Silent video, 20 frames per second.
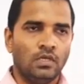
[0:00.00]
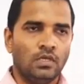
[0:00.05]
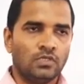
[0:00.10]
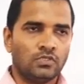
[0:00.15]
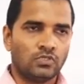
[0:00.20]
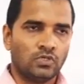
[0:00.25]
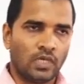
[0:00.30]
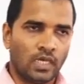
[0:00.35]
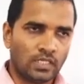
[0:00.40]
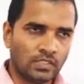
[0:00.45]

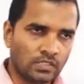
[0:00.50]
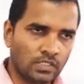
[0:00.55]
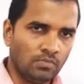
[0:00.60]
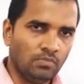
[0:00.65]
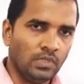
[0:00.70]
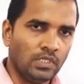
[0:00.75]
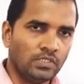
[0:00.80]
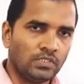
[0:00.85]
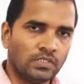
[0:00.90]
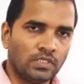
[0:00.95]
So as I
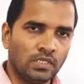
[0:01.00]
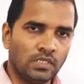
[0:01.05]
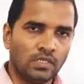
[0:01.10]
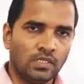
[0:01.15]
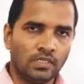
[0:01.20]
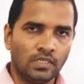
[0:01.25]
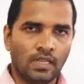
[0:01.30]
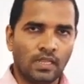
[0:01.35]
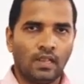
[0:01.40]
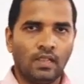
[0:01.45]
mentioned
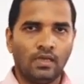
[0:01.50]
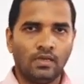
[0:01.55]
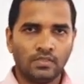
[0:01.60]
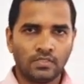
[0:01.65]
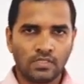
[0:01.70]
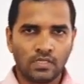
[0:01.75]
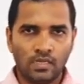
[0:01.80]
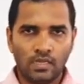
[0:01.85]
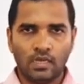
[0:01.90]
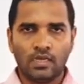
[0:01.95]
in the
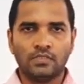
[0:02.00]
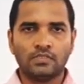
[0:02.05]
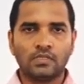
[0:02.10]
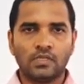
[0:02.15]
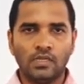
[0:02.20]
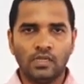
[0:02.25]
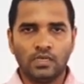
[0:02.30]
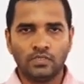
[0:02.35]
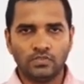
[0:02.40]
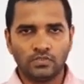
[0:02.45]
last
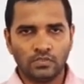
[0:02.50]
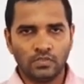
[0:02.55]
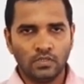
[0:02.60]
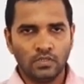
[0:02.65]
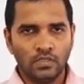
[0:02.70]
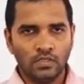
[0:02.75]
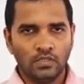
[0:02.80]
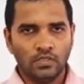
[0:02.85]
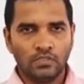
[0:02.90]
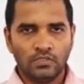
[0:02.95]
class,
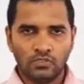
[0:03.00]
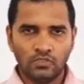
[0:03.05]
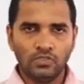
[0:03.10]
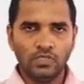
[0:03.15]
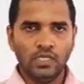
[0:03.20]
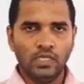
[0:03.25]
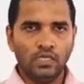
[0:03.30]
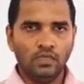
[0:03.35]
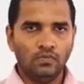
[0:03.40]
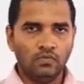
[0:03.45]

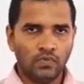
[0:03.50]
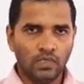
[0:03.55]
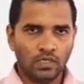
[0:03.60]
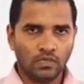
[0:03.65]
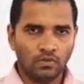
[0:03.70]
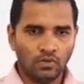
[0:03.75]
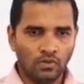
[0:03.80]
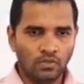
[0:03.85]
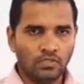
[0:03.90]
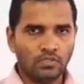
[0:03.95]
today we are
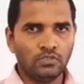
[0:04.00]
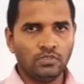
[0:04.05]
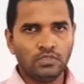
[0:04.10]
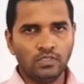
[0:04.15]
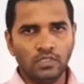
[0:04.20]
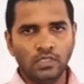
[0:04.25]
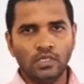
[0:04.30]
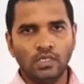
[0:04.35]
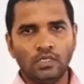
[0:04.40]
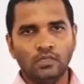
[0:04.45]
going to
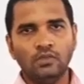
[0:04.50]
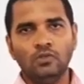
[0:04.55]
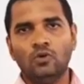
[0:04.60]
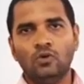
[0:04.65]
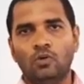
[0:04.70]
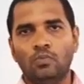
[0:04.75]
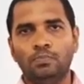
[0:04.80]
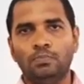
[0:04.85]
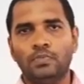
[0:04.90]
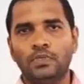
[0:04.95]
take the
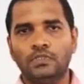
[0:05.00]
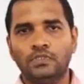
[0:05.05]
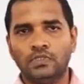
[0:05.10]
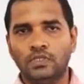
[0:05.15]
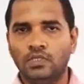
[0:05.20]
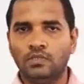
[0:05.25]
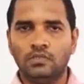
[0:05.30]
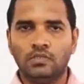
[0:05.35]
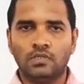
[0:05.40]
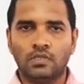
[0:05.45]
opposite